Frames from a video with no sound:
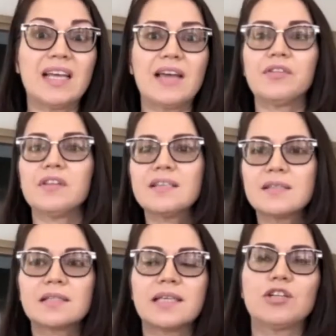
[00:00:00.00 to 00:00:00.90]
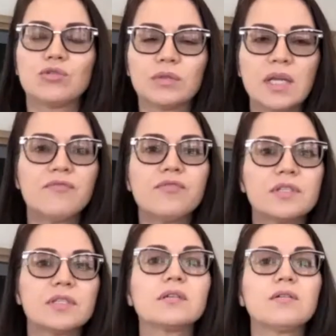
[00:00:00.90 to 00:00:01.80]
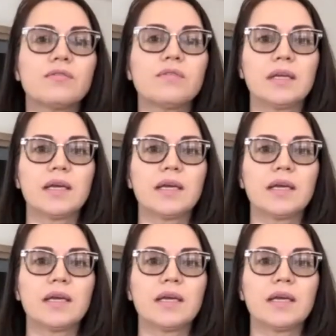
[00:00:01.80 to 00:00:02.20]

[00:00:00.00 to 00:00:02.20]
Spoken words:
Everything is scheduled, every single thing.